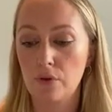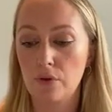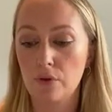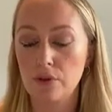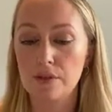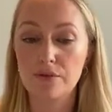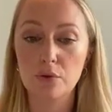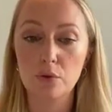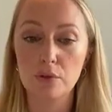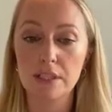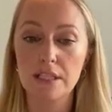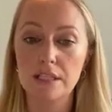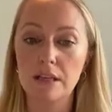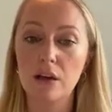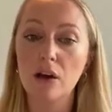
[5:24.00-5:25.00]

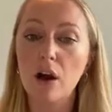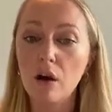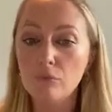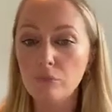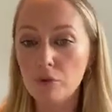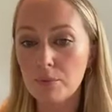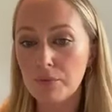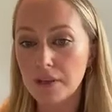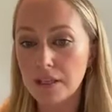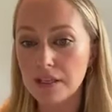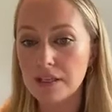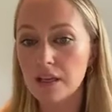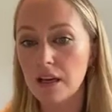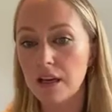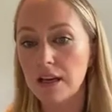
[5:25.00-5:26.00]
difficulties can come from
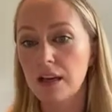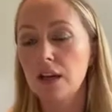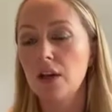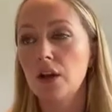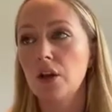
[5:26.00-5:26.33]
things like